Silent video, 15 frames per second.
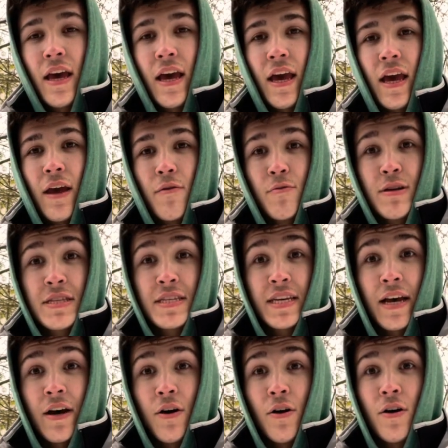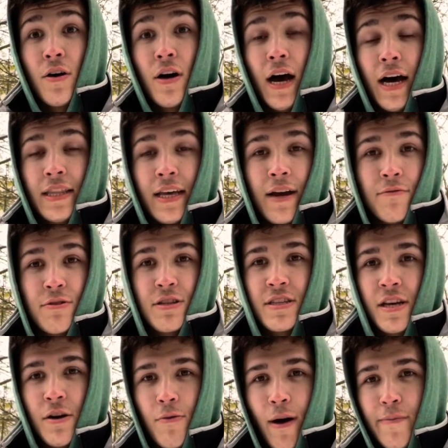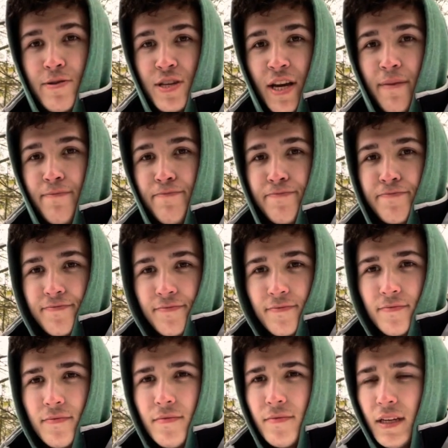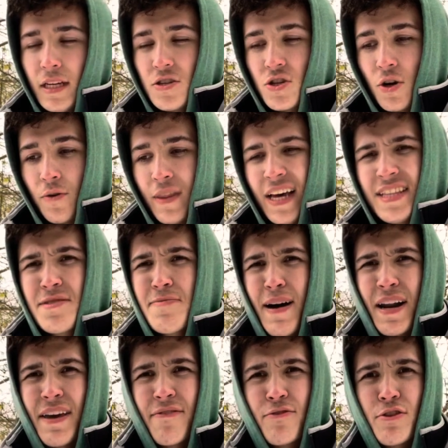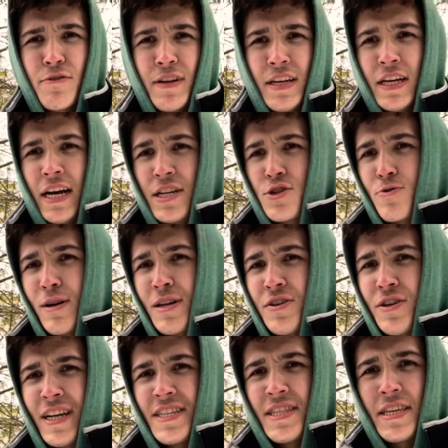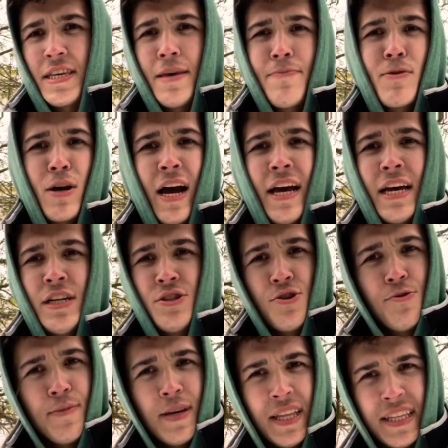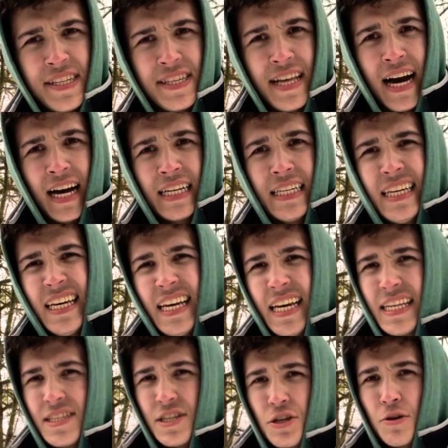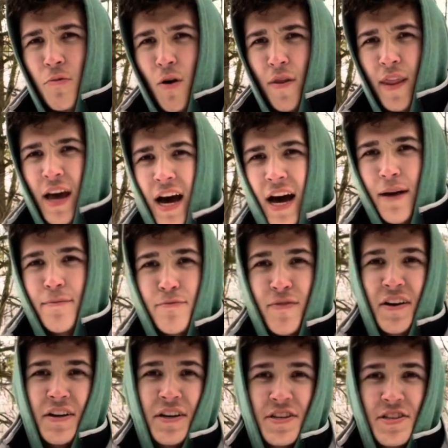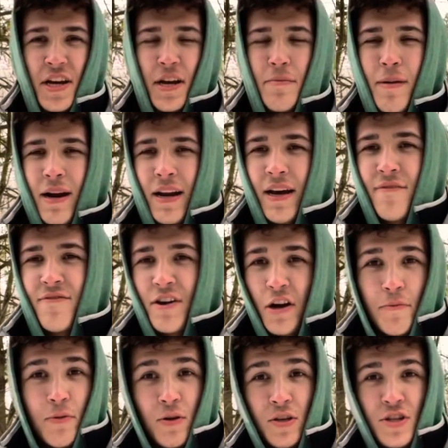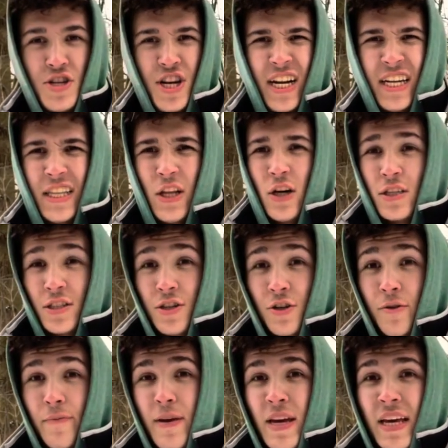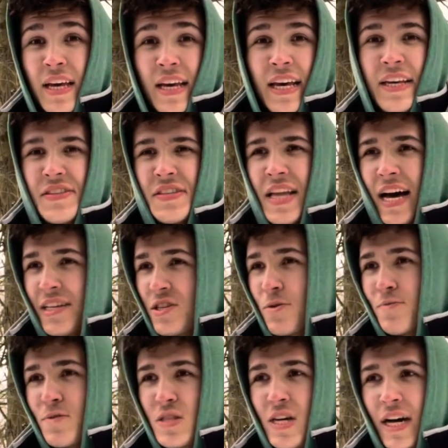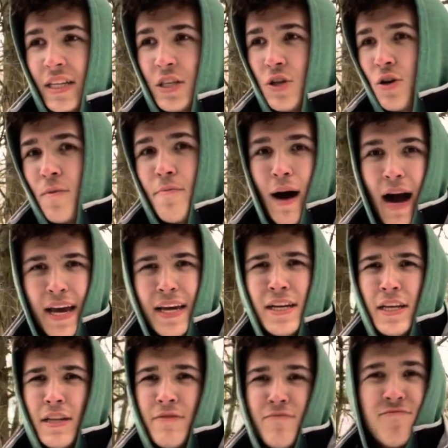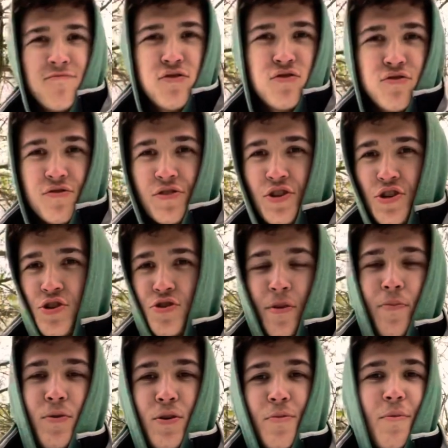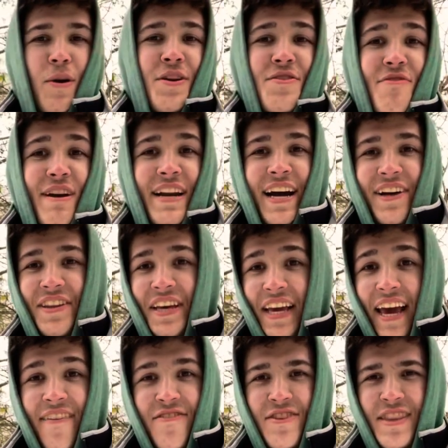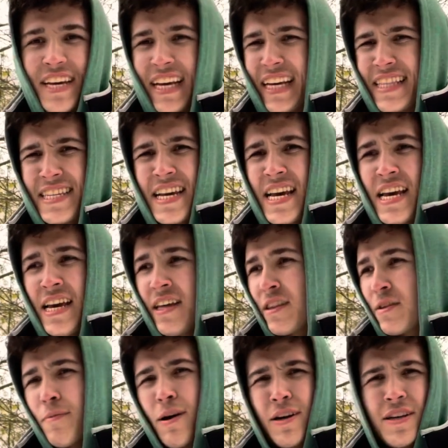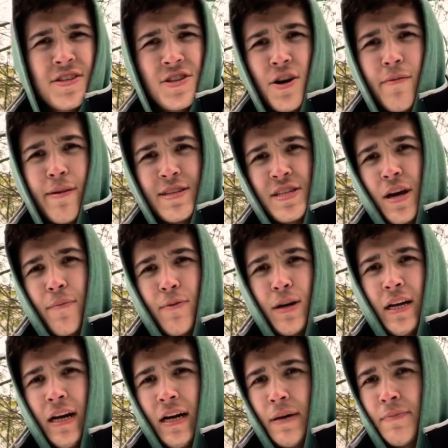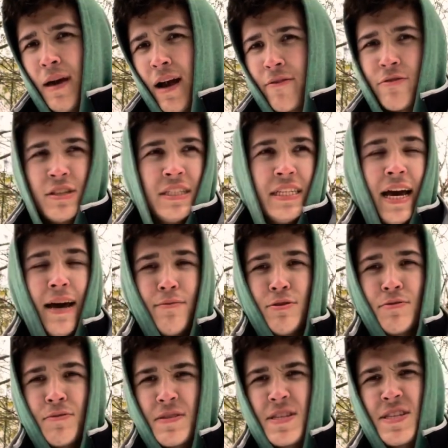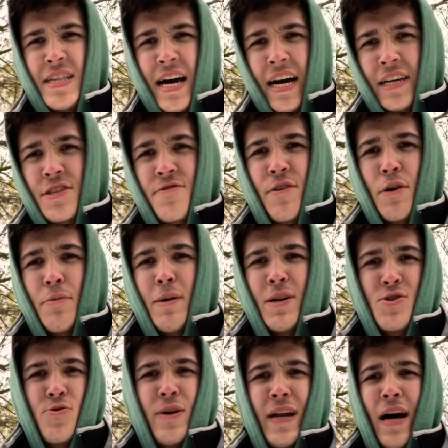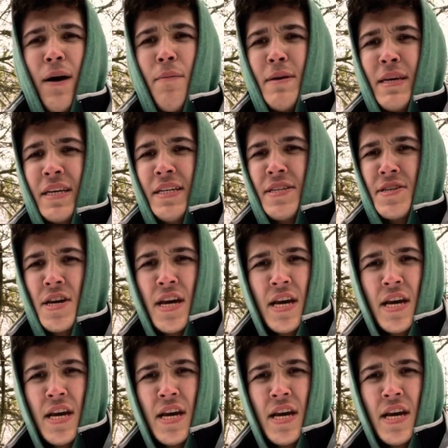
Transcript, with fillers: a retail, online retail website. So that's about it for the video. I just wanted you guys to keep your eye on Jumia, the stock. It's a good one. I'm very excited about it. I'm very bullish on it long term. It's not some stock that you're going to buy in and boom, just triple your money right now, like everything. It's the market's so messed up right now. I'm not really dabbling with stocks very much right now because